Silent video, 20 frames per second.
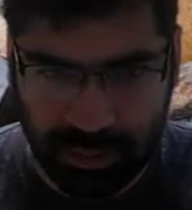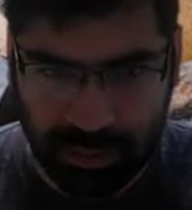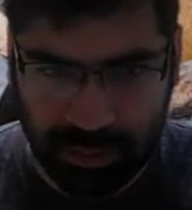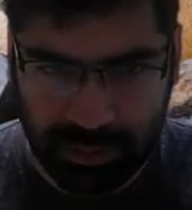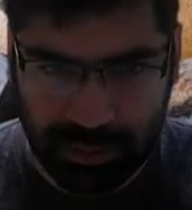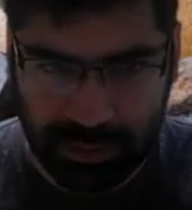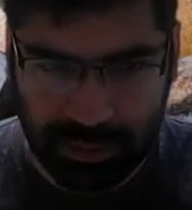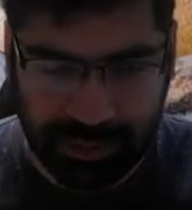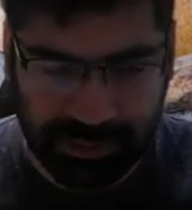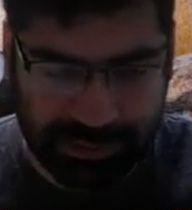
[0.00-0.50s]

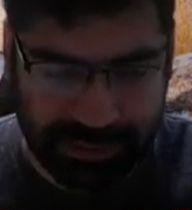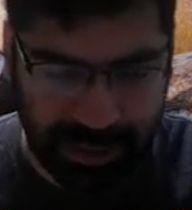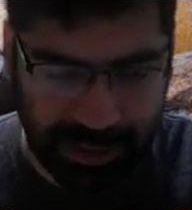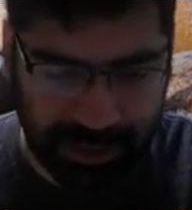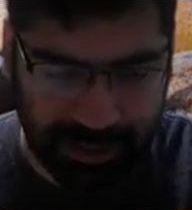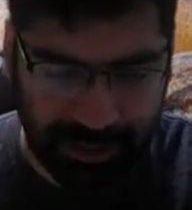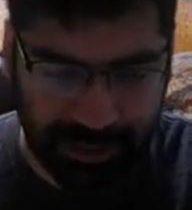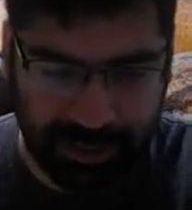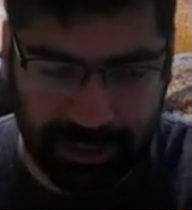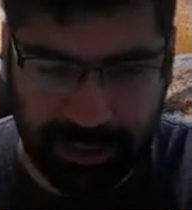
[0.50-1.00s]
This
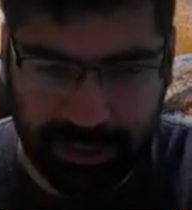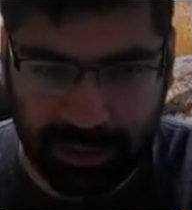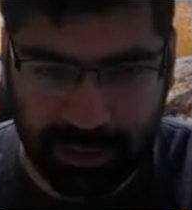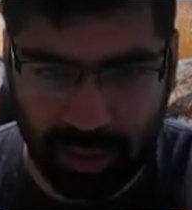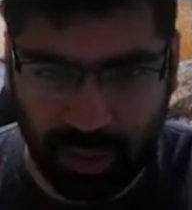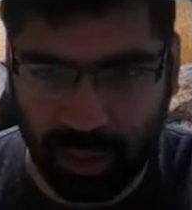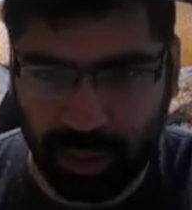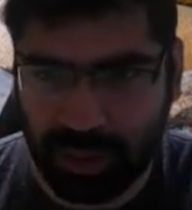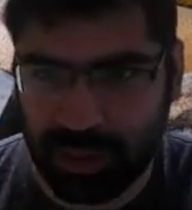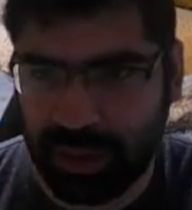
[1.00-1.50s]
technically the
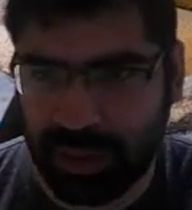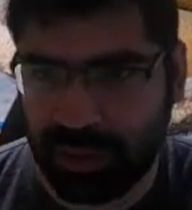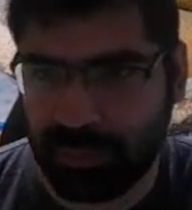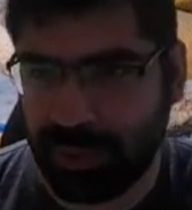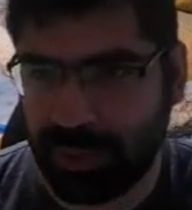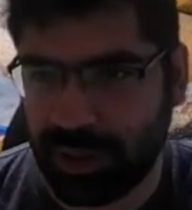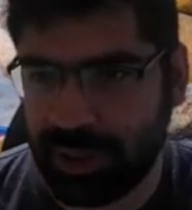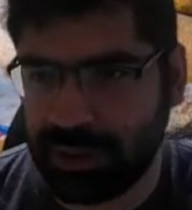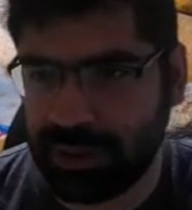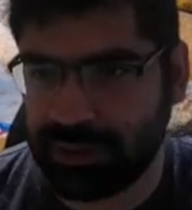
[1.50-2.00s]
whole thing
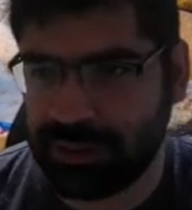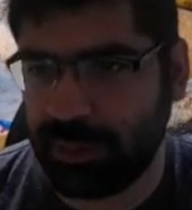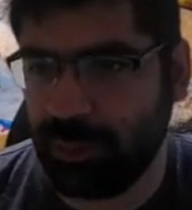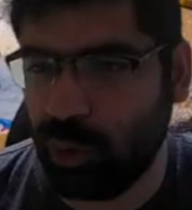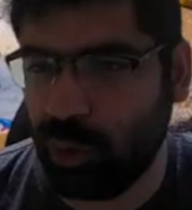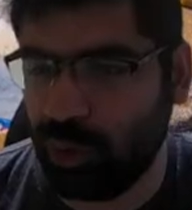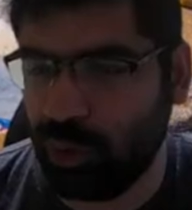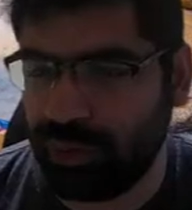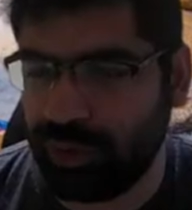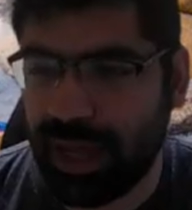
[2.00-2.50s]
is
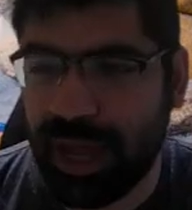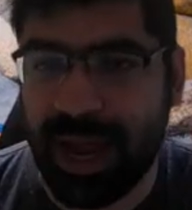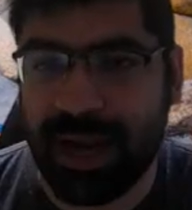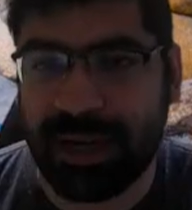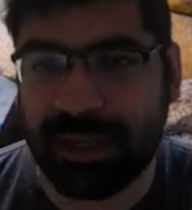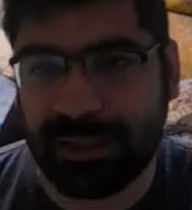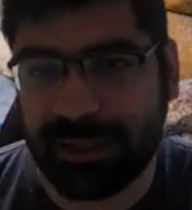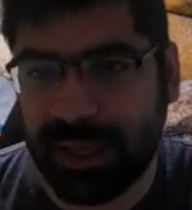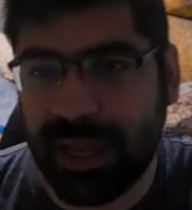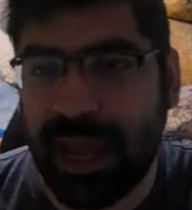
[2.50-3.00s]
removed
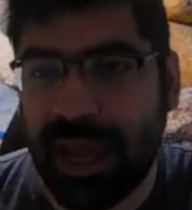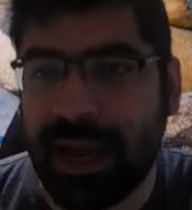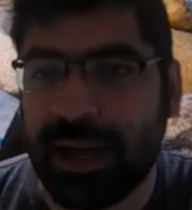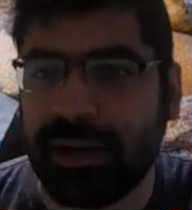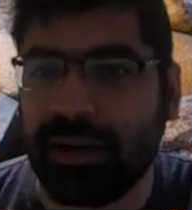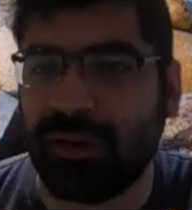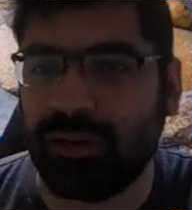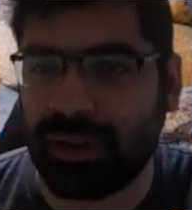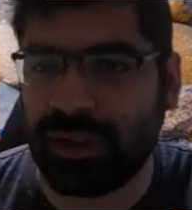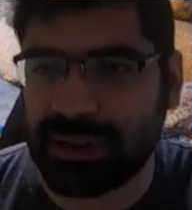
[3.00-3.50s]
at the
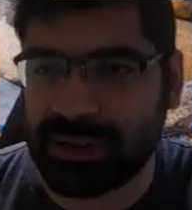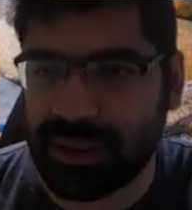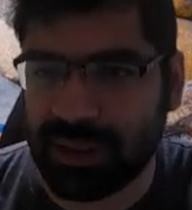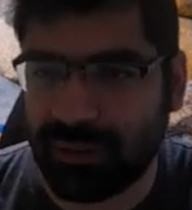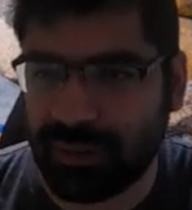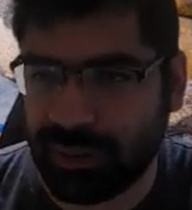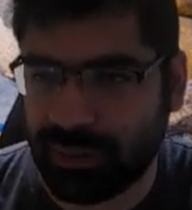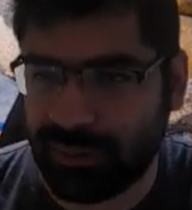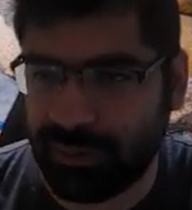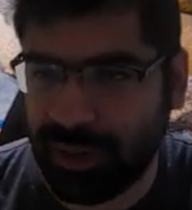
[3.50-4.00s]
end of the
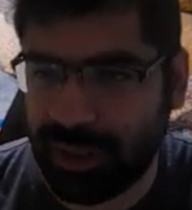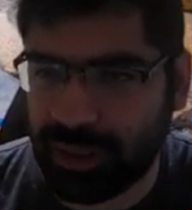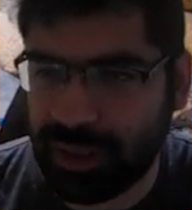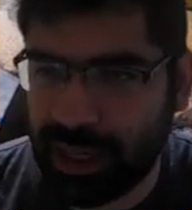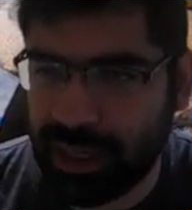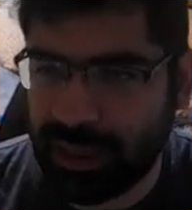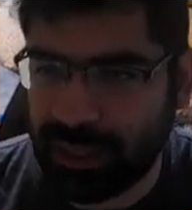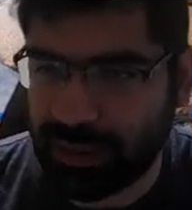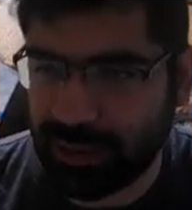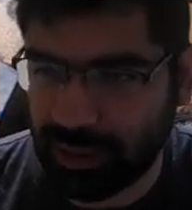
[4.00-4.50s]
server when,
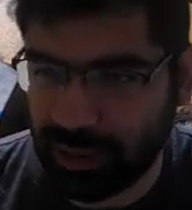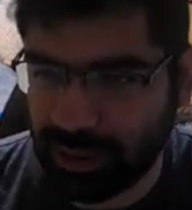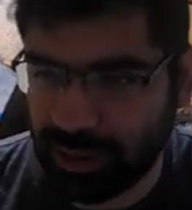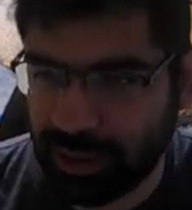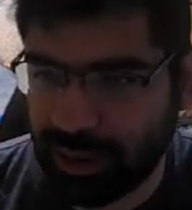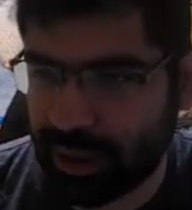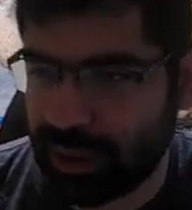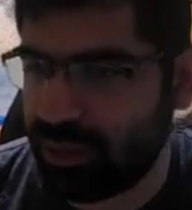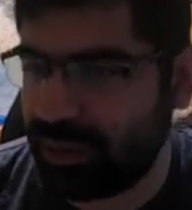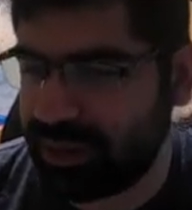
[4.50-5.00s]
like, you know, the
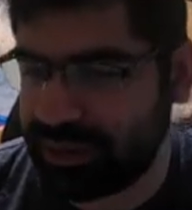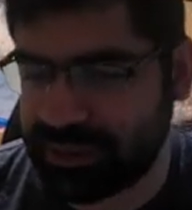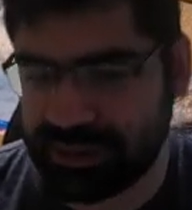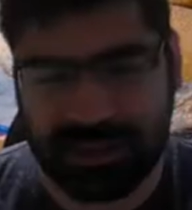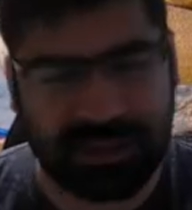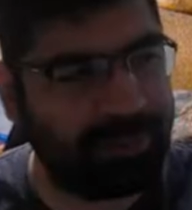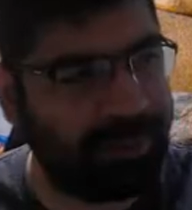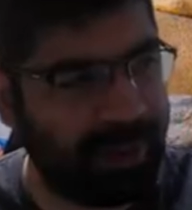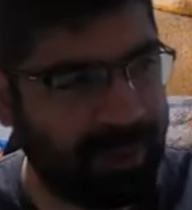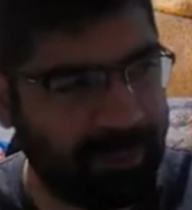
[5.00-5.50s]
request
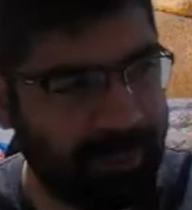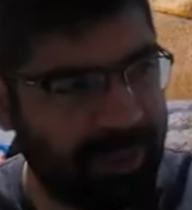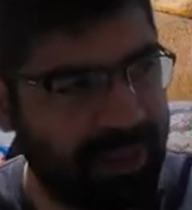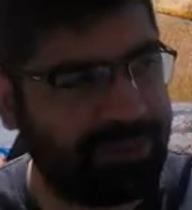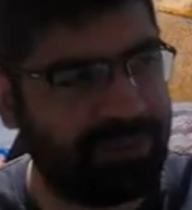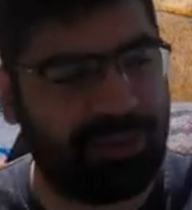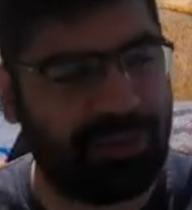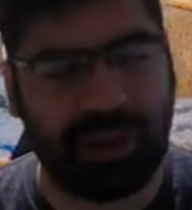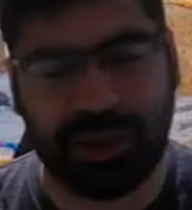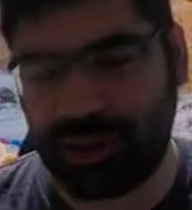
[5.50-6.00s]
is being
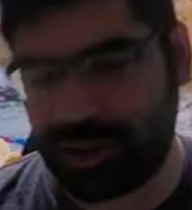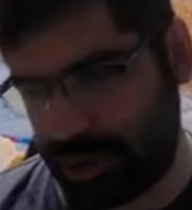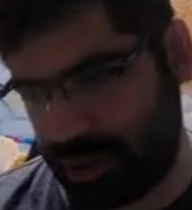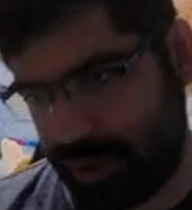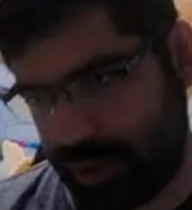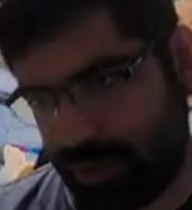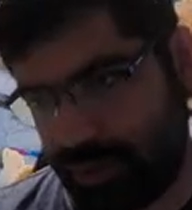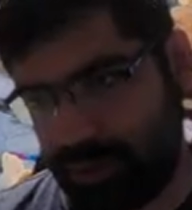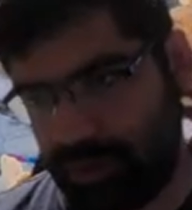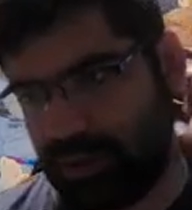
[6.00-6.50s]
made function
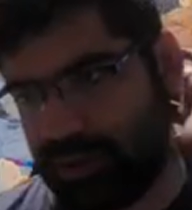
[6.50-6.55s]
and all those